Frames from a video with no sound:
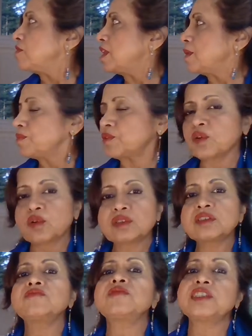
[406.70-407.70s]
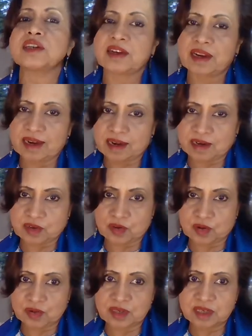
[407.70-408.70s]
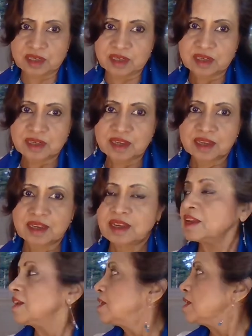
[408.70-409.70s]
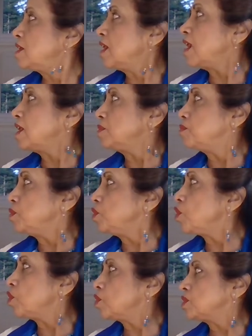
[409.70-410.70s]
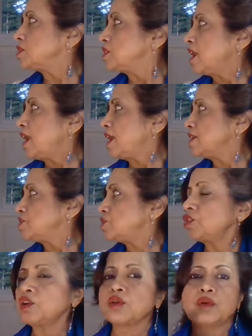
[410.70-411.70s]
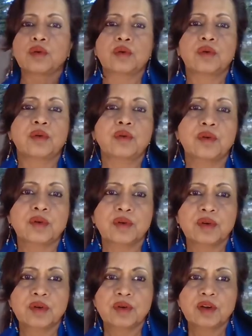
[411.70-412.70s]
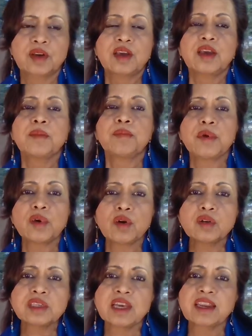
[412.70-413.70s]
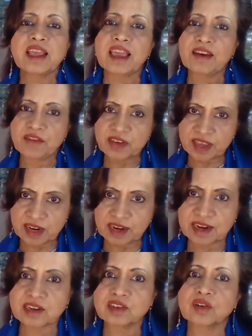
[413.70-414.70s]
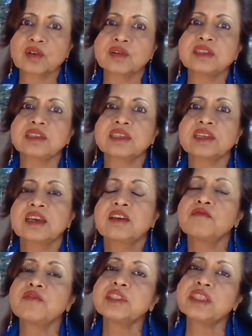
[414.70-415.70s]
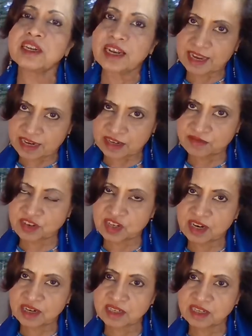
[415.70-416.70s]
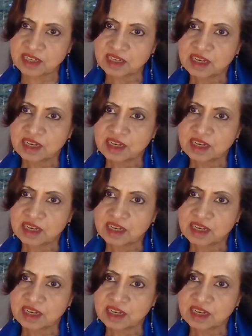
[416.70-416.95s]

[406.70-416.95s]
leptons, which are electrons, are muons and tau. Muons are heavier electrons with negative charge.